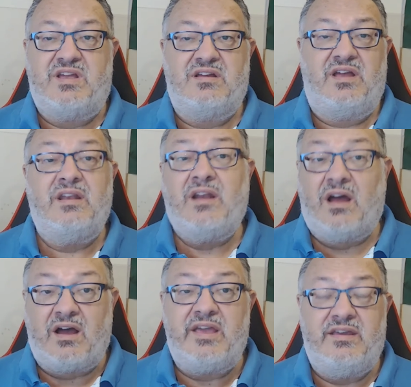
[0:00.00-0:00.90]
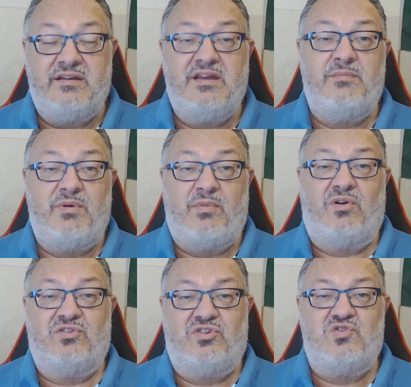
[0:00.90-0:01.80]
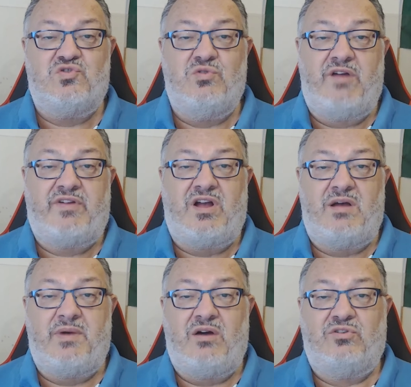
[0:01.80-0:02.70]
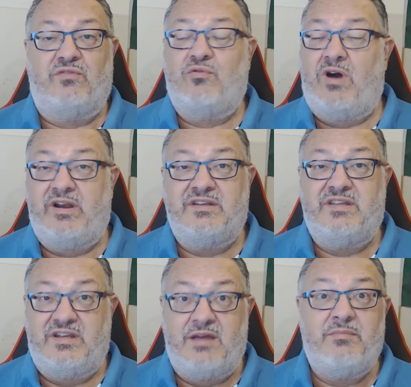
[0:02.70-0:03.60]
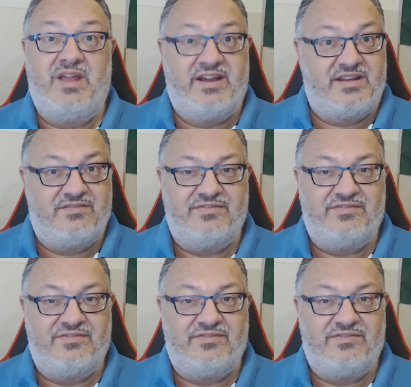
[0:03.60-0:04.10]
and I am among those who have come out of quarantine. I'm negative.